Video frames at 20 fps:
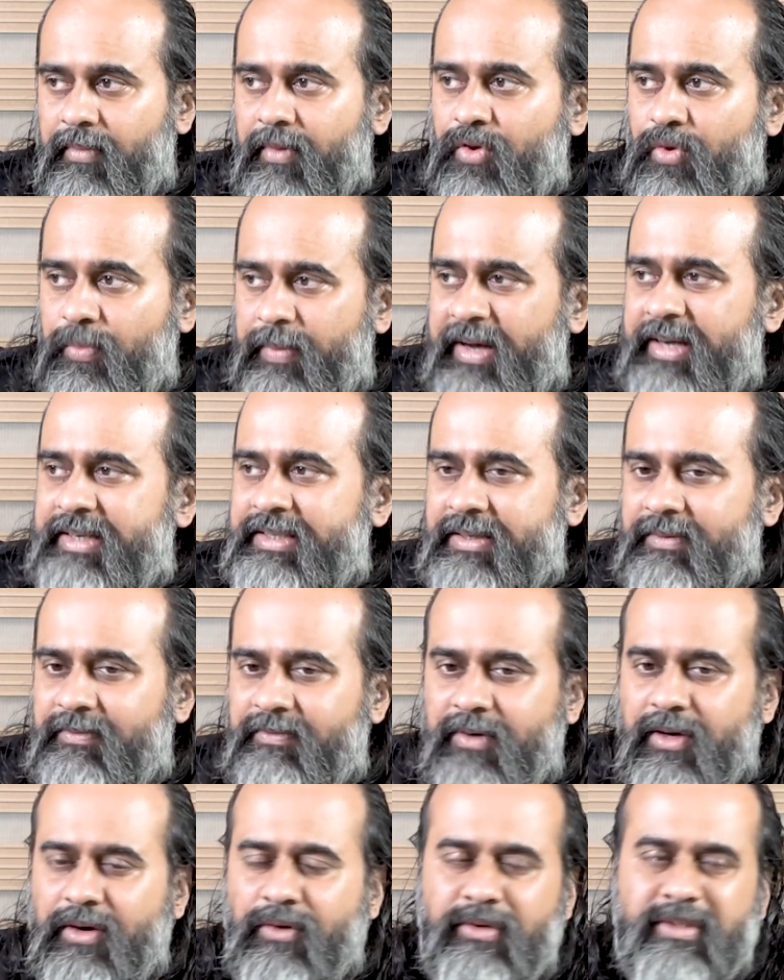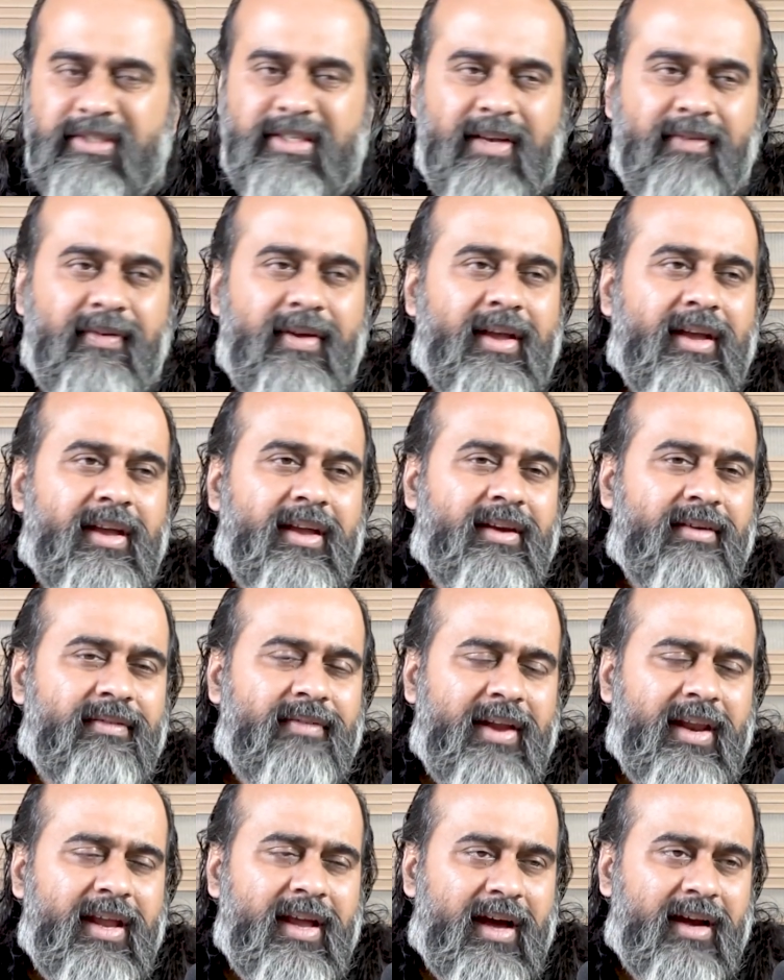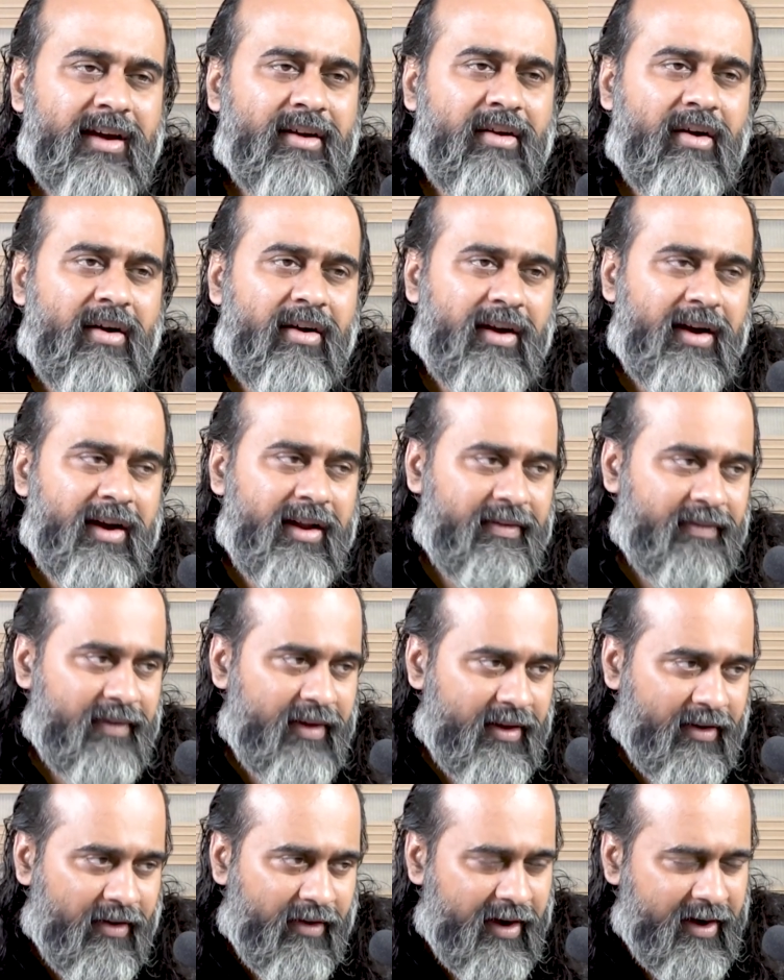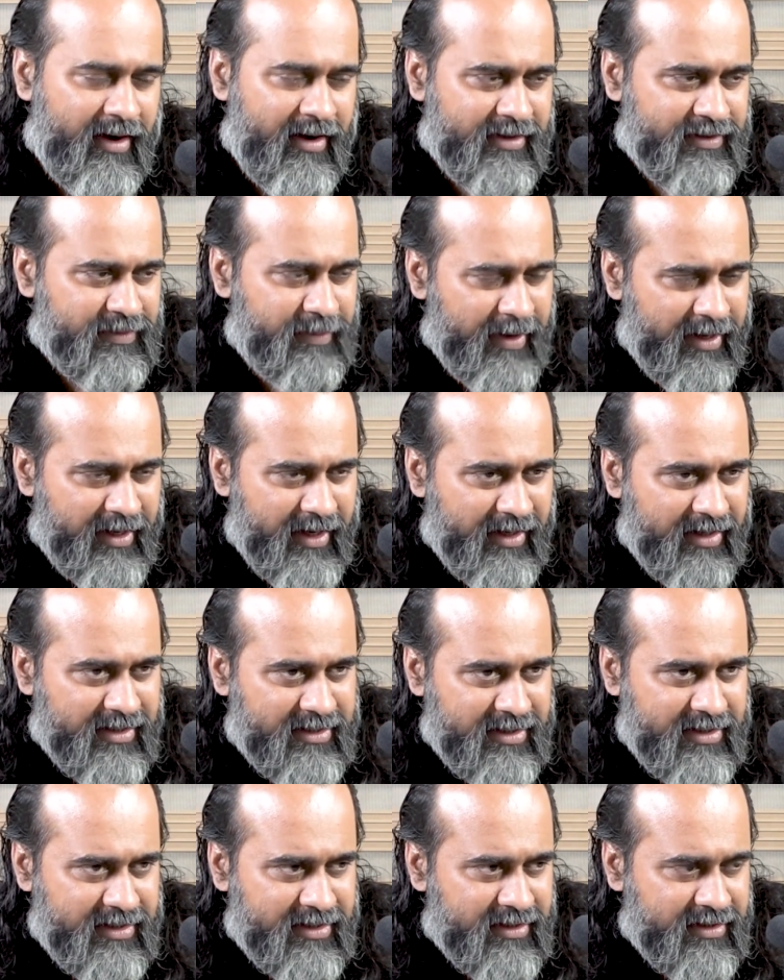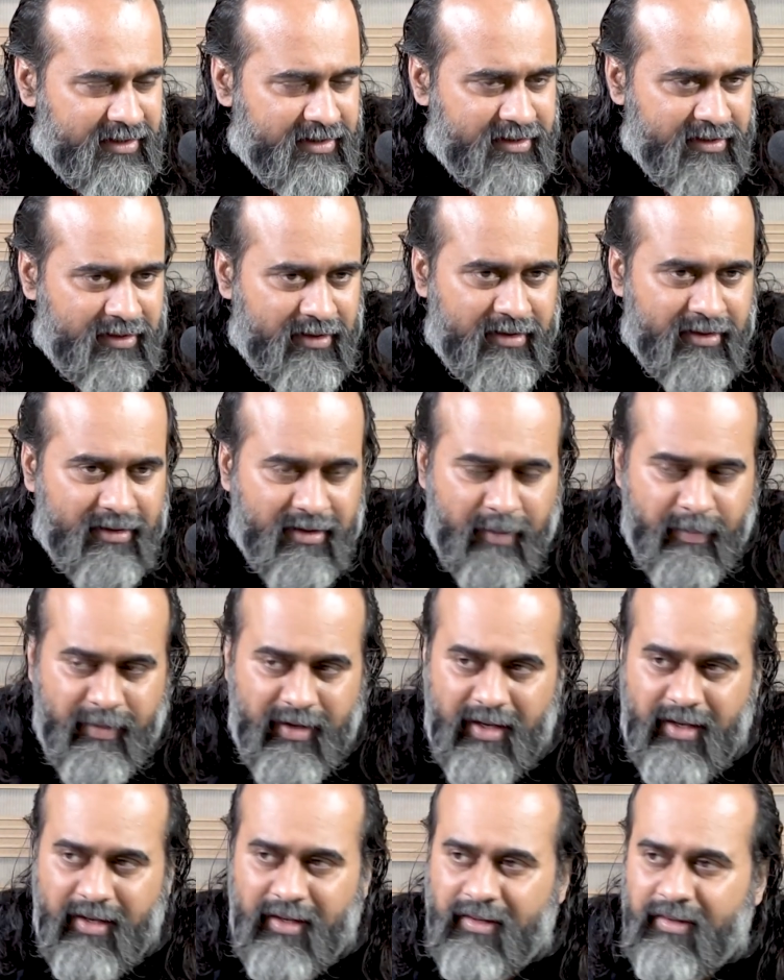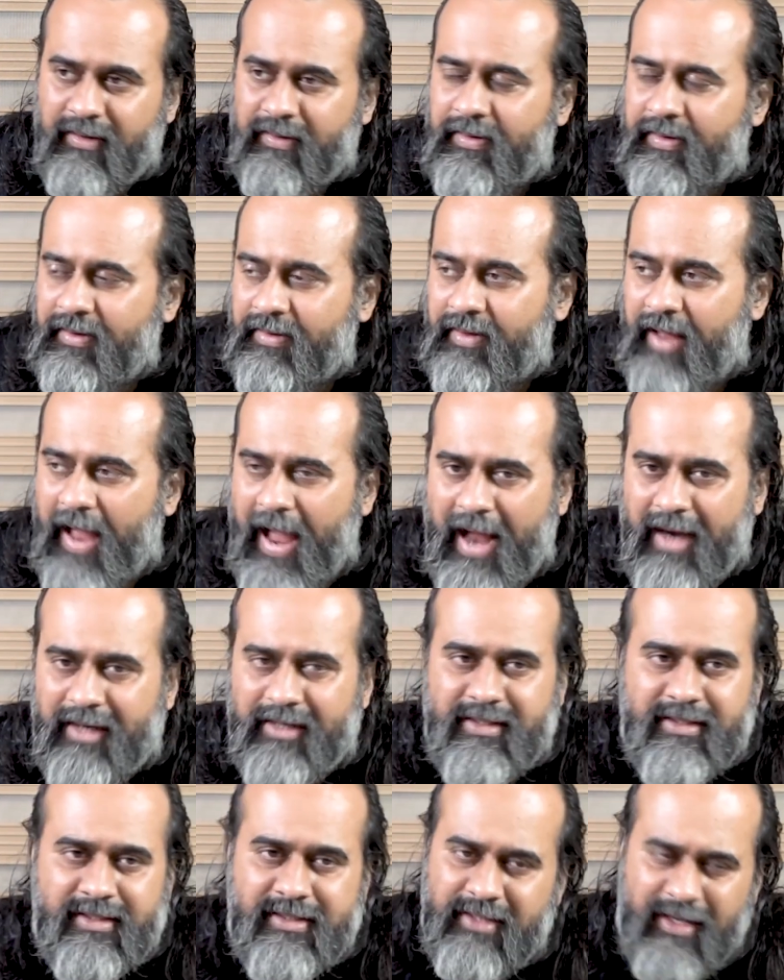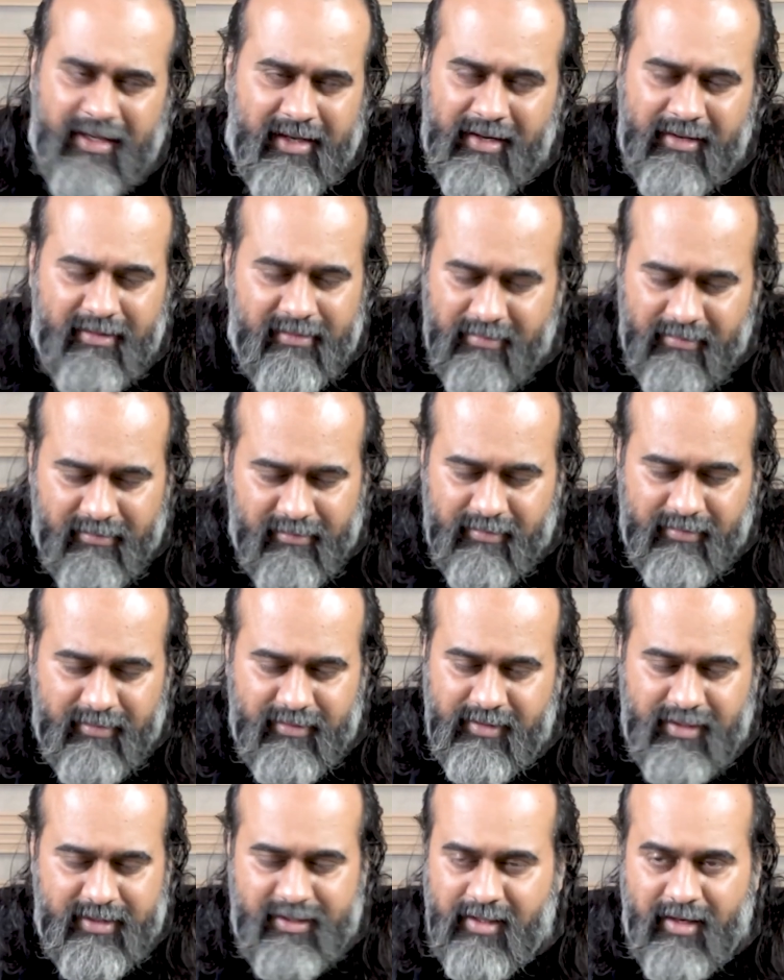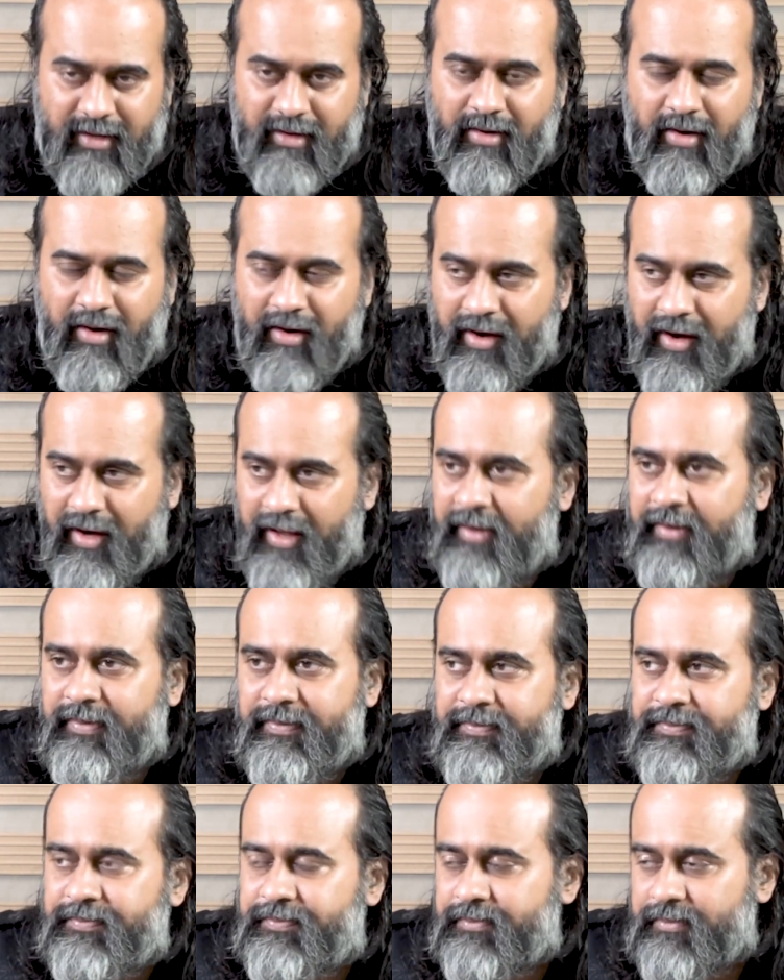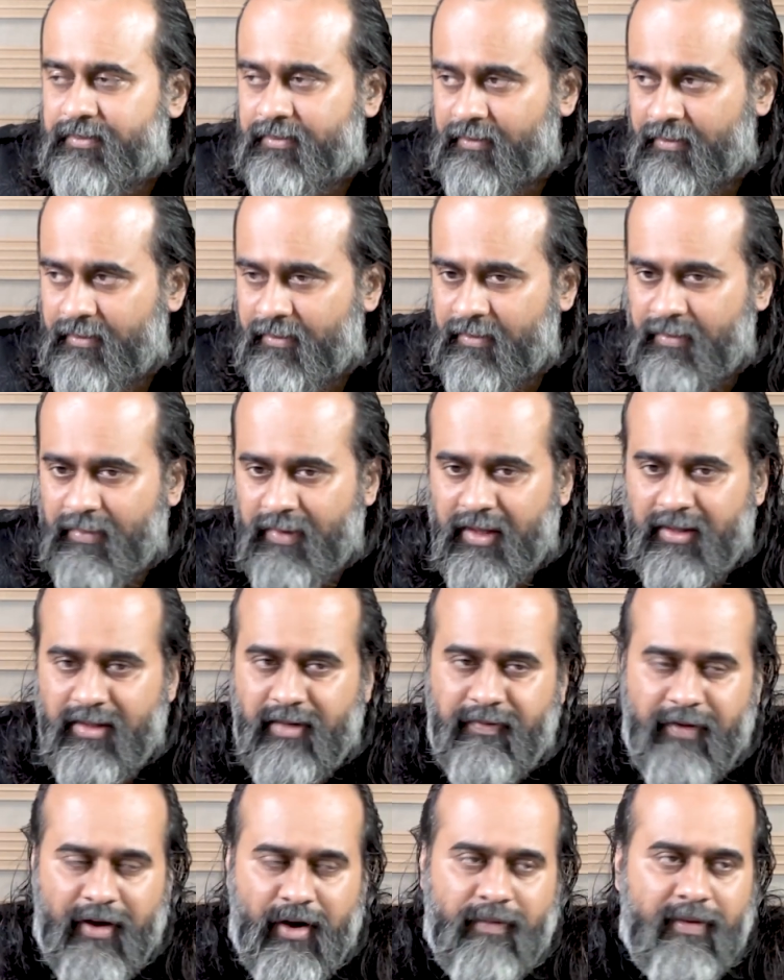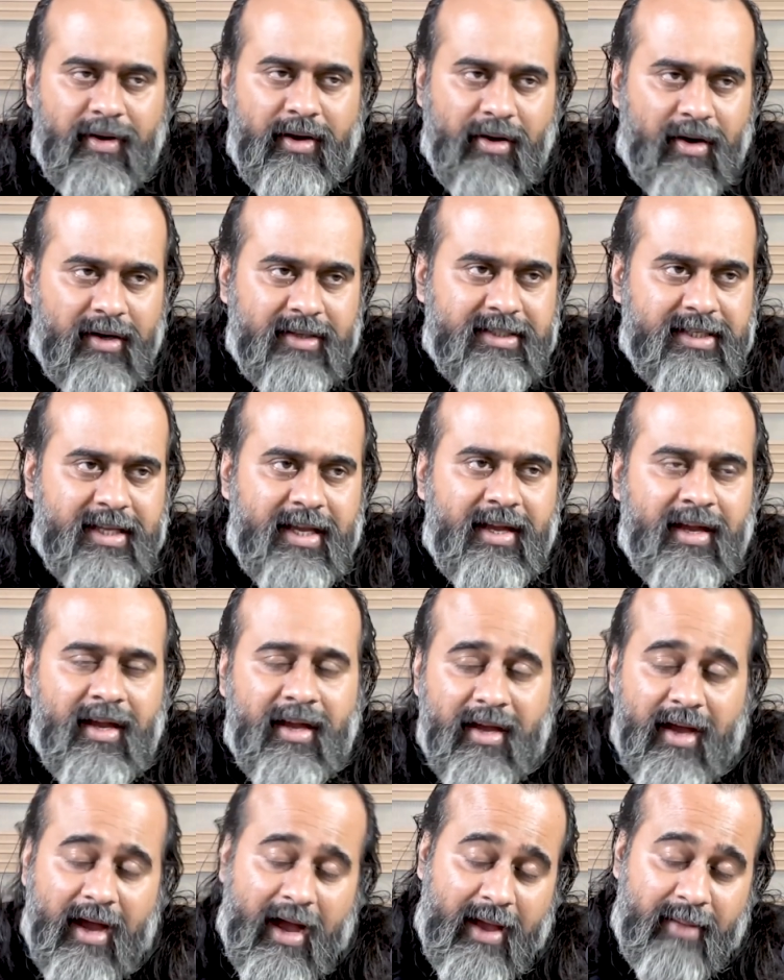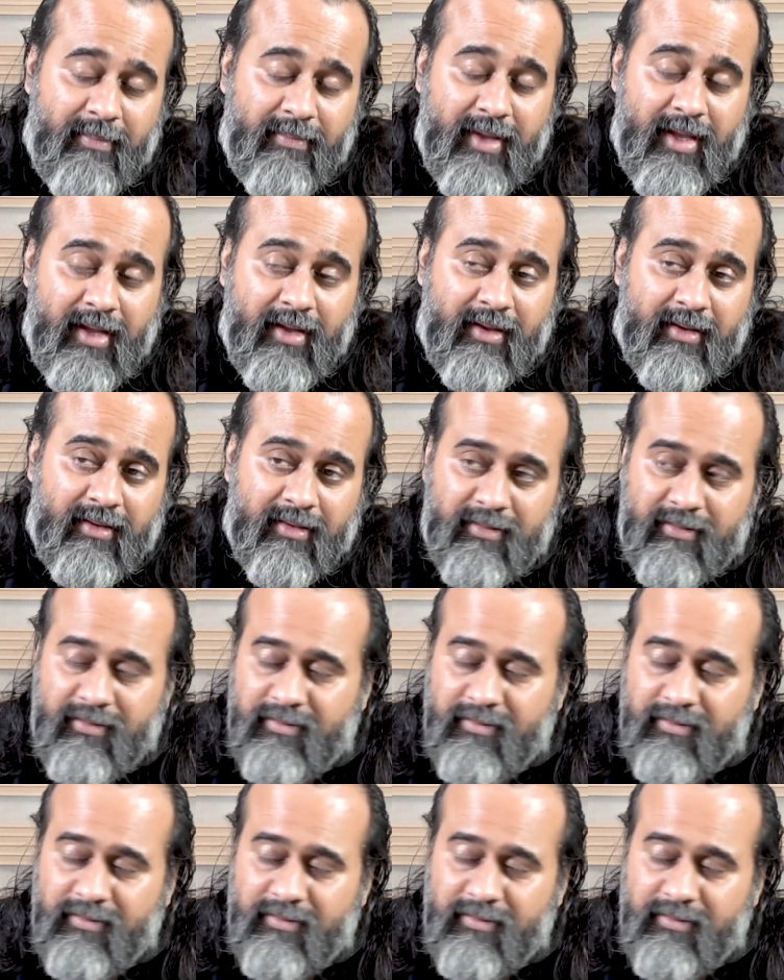You meet someone who is living in a very ungodly way, or is making decisions or committing acts that are just ungodly. The fellow will not say, I am being